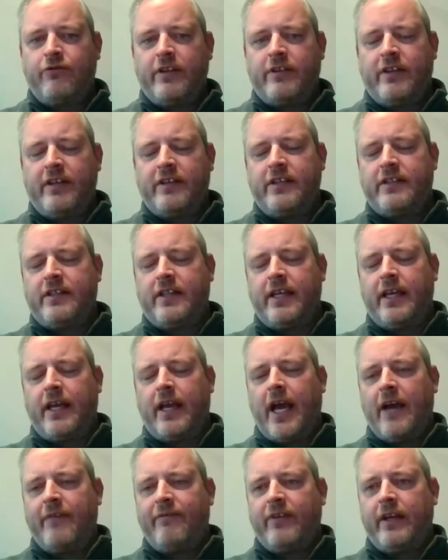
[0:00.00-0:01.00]
This is the
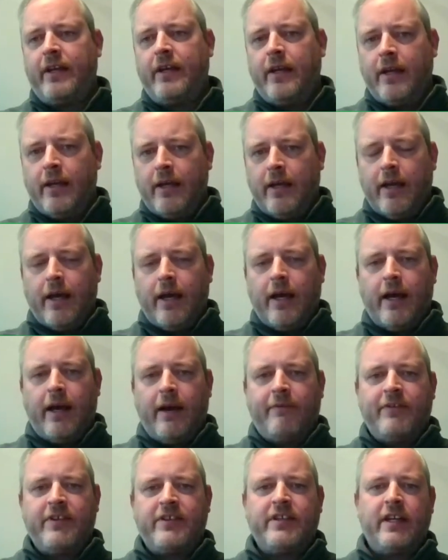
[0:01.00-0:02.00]
heavy
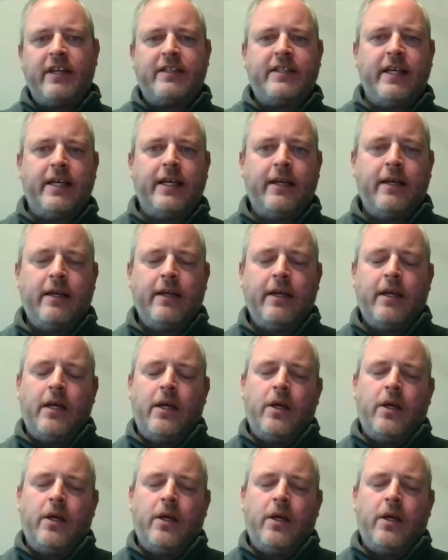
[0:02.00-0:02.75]
facility